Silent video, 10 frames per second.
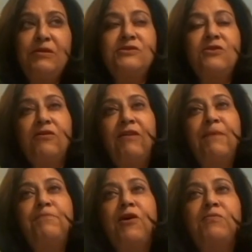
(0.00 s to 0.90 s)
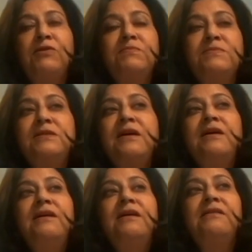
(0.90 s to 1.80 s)
will solve our problems
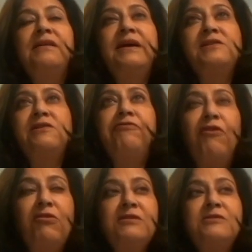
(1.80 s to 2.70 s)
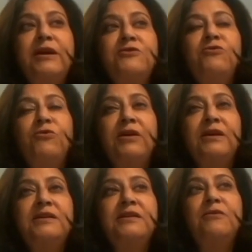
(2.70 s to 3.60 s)
is a false way to look
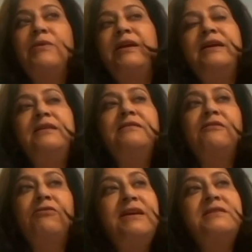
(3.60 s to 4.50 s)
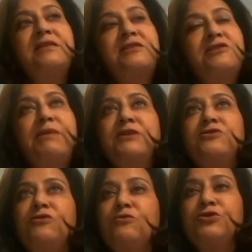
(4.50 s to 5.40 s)
at it, and we need three systemic
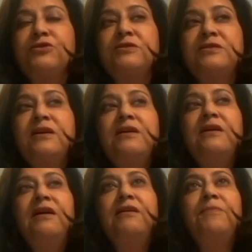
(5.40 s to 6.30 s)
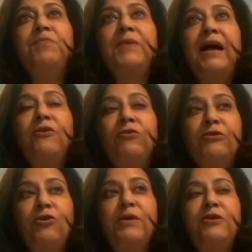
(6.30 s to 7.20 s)
solutions. And
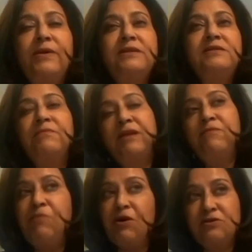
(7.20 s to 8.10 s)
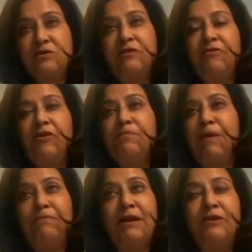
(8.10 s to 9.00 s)
although we're doing something positive on
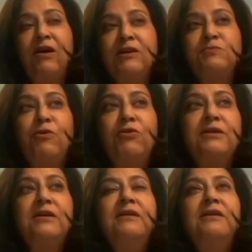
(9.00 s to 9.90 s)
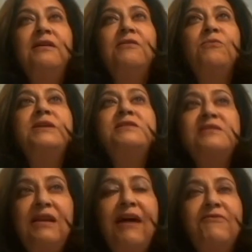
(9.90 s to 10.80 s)
public transport, right, we
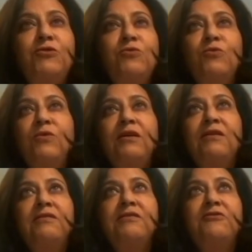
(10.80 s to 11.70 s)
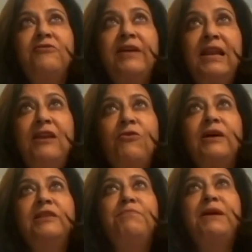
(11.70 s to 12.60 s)
still have to really look
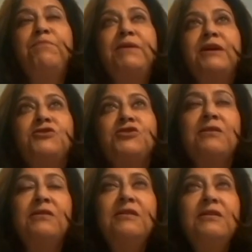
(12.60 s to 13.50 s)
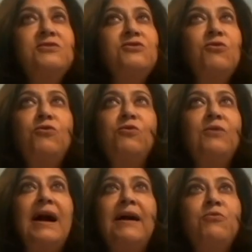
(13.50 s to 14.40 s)
at the big picture.
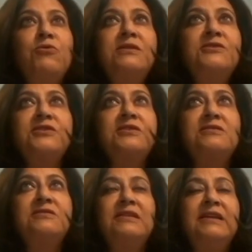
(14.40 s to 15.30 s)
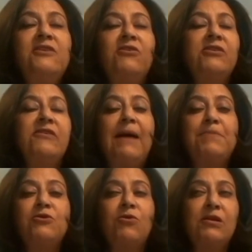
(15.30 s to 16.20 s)
So I wouldn't just lean on GRAP
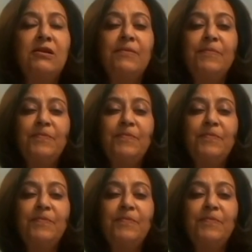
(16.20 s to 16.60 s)
at all.